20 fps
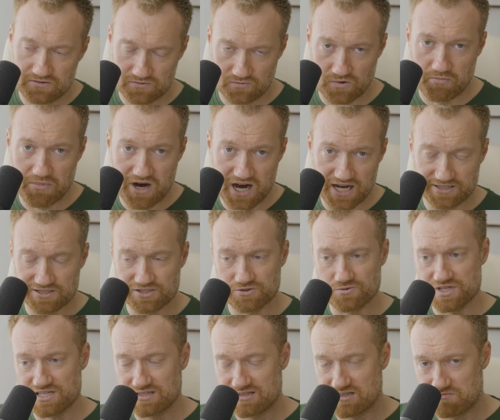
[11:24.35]
remind
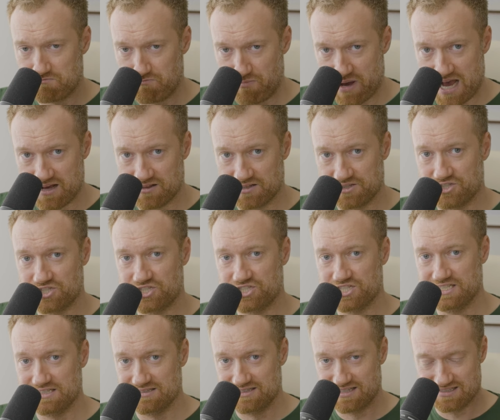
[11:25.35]
you, this is balance sheet.